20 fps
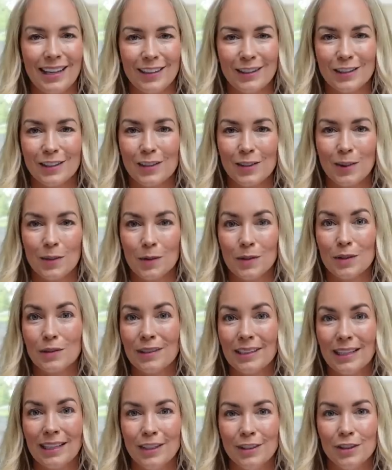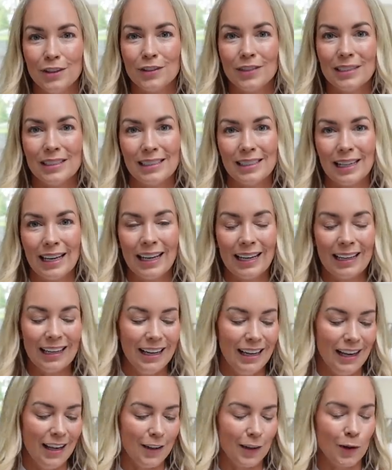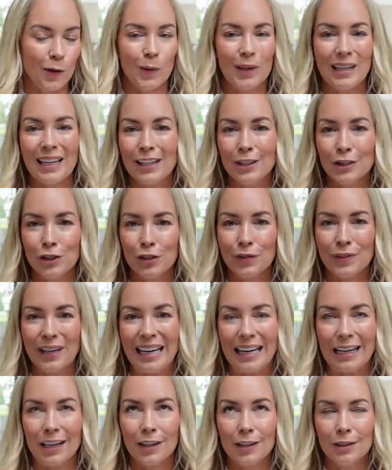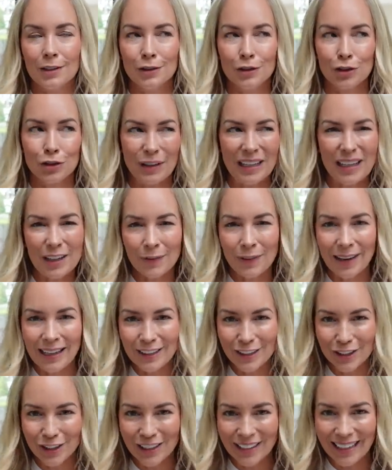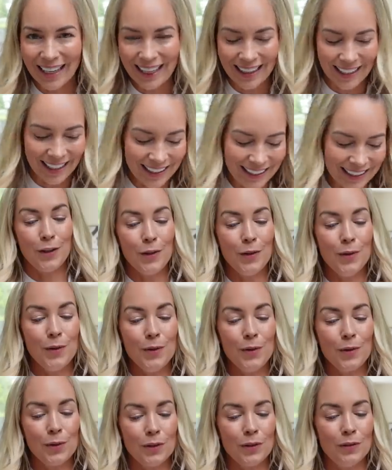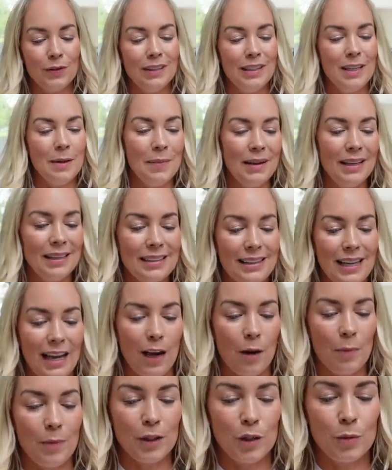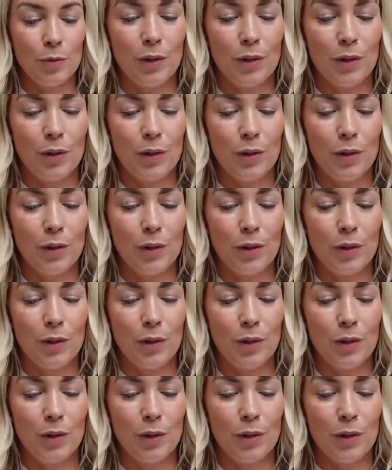and I just thought it was really interesting. They're calling it shrink, shrinkflation, I think. You sort of limit how much